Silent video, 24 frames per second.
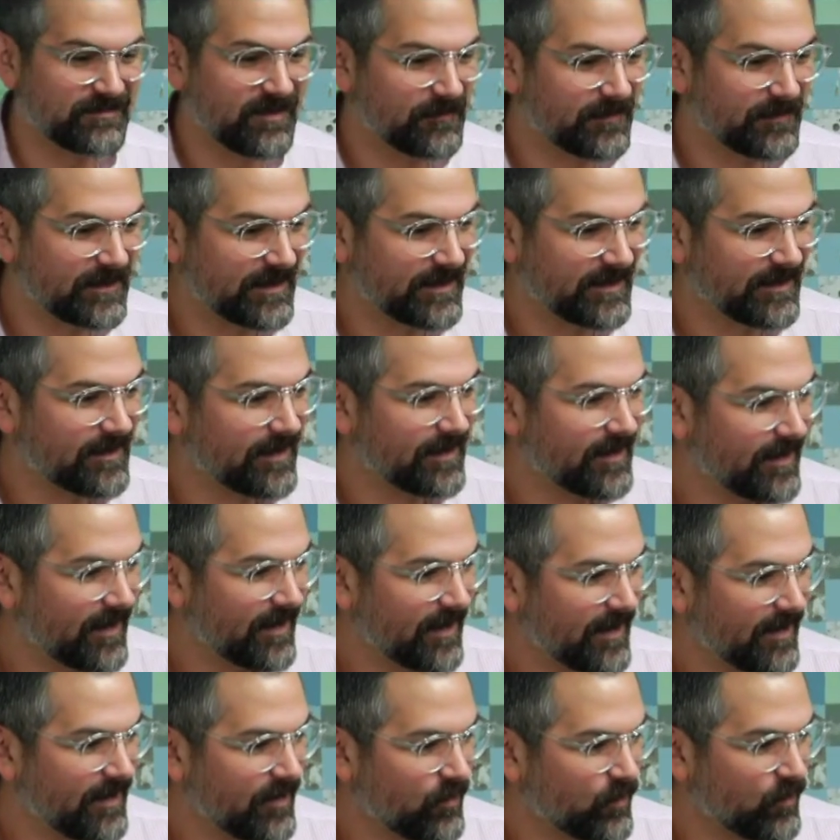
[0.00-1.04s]
remedying
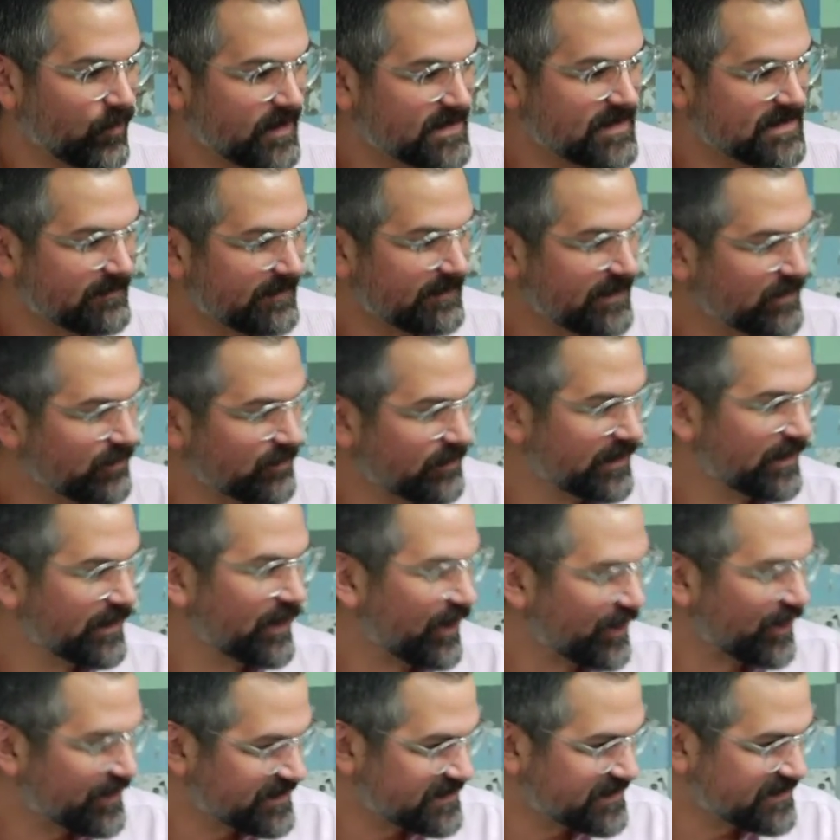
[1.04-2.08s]
what does it mean to be an
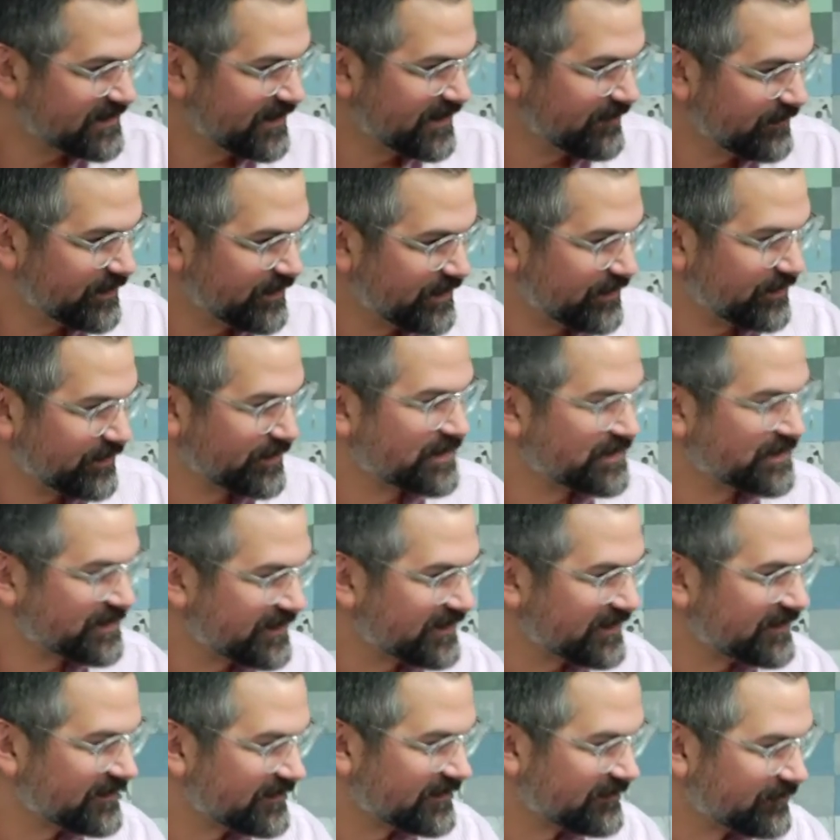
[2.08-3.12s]
artist and be a
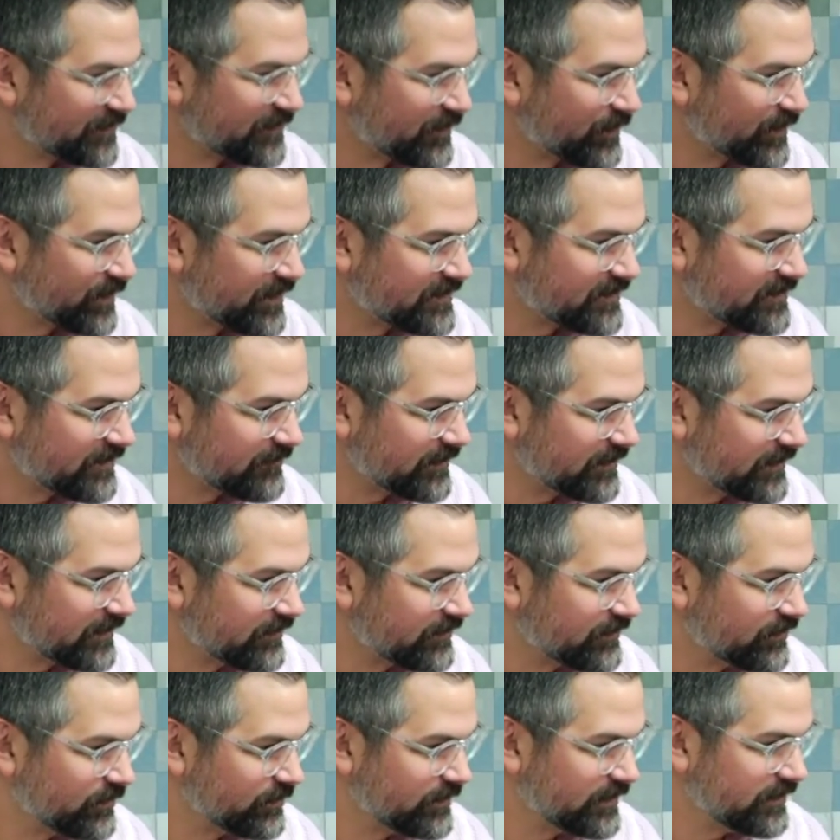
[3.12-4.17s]
Christian, but what does it
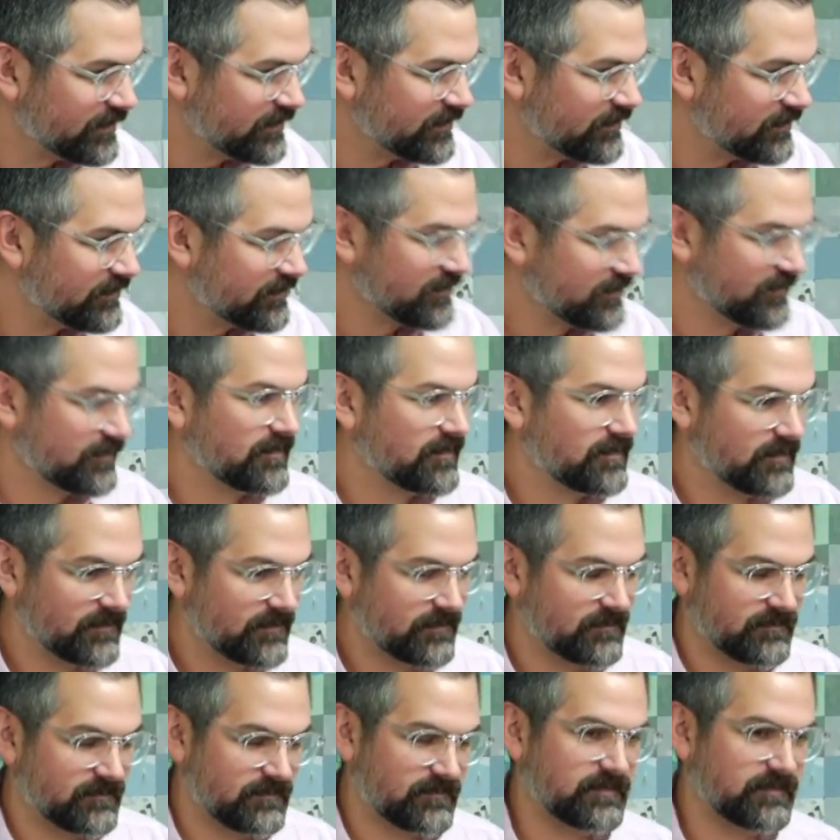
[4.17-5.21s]
mean to be
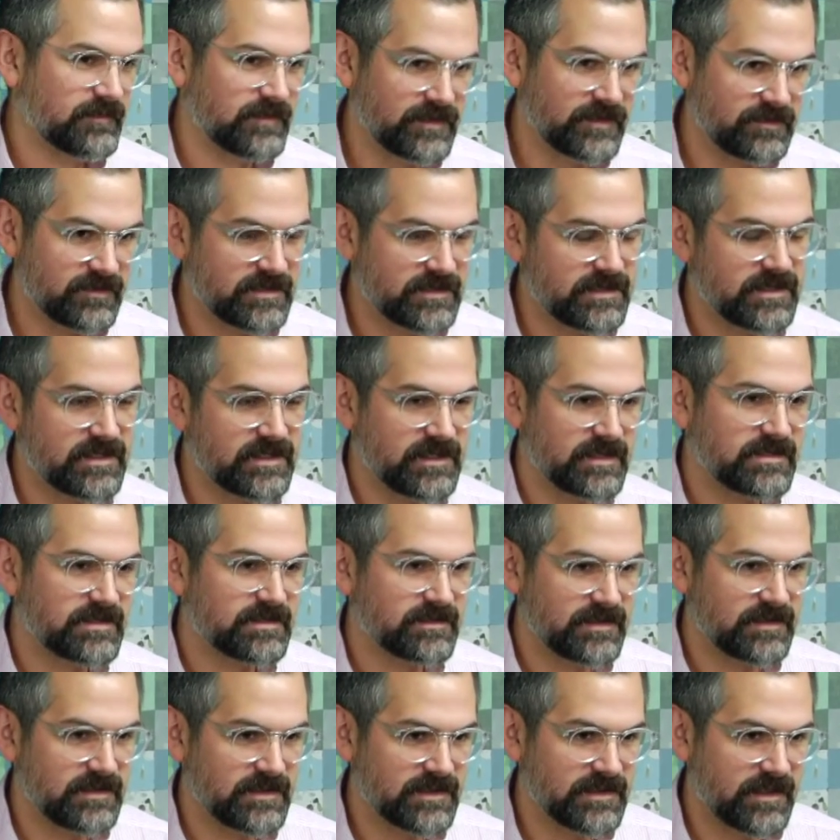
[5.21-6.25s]
interested
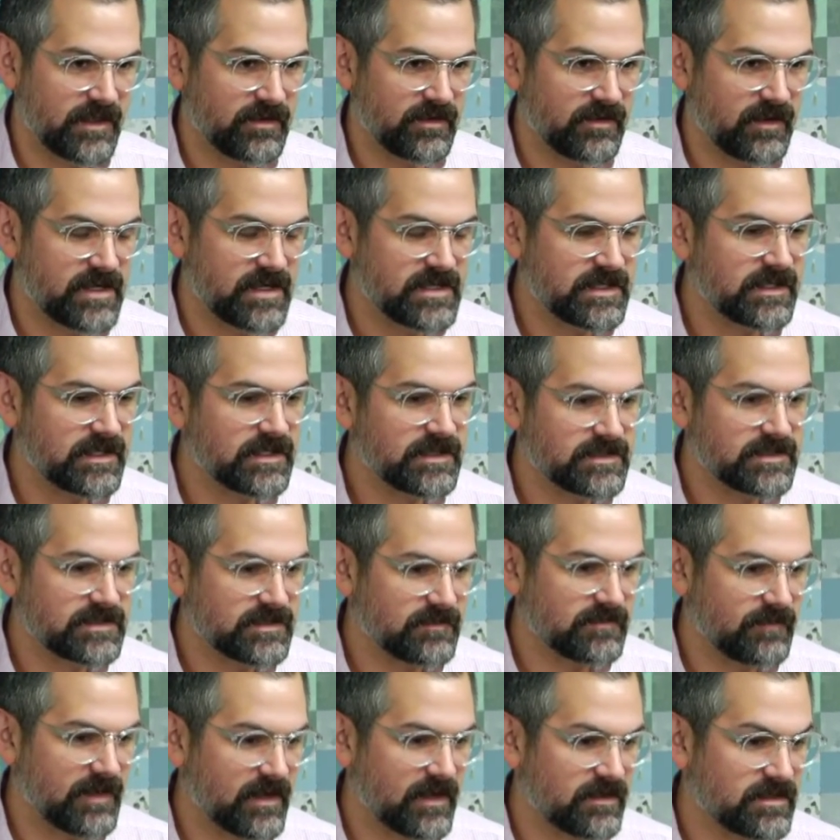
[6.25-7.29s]
in these other
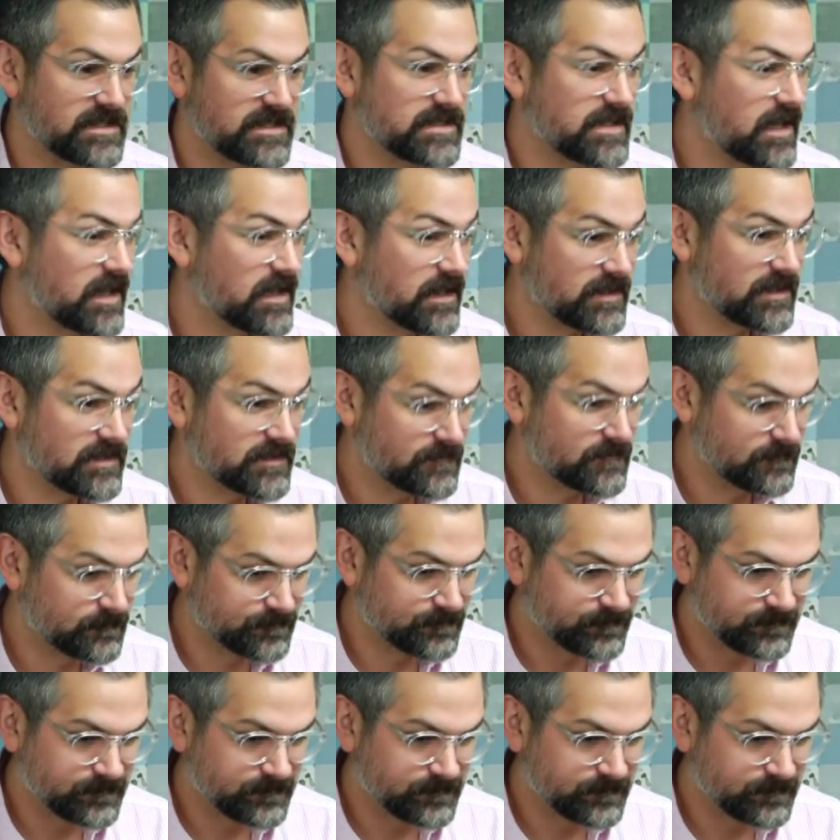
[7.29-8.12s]
ideas about aesthetics,